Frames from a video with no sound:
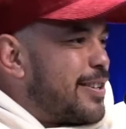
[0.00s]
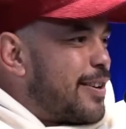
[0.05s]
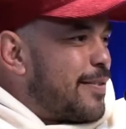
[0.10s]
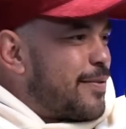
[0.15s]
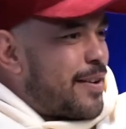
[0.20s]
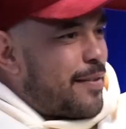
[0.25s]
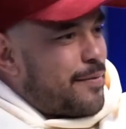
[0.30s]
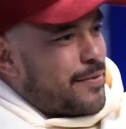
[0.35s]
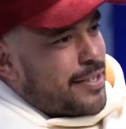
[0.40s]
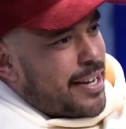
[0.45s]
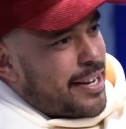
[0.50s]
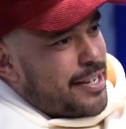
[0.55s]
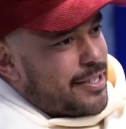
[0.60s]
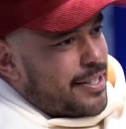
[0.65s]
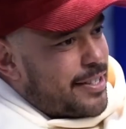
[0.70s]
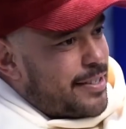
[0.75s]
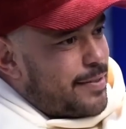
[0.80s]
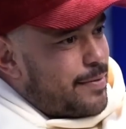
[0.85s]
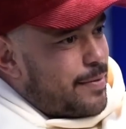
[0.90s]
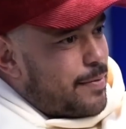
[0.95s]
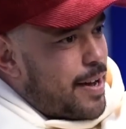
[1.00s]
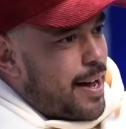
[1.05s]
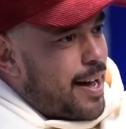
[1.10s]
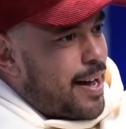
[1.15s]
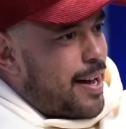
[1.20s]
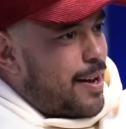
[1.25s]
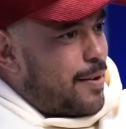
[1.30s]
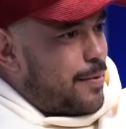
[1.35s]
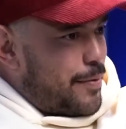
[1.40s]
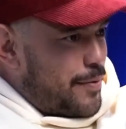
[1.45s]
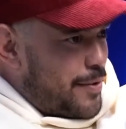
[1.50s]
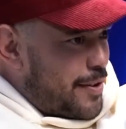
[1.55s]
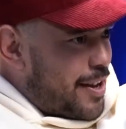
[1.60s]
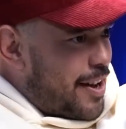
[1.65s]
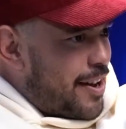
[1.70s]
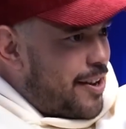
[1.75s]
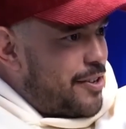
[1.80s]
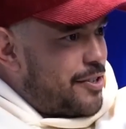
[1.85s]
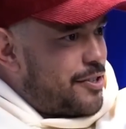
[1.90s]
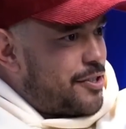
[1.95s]
tough conversation with your
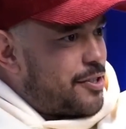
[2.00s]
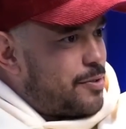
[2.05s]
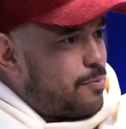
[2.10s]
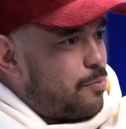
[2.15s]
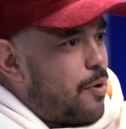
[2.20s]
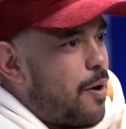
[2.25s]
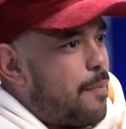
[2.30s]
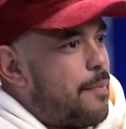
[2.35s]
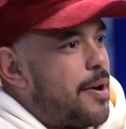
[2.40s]
coach. What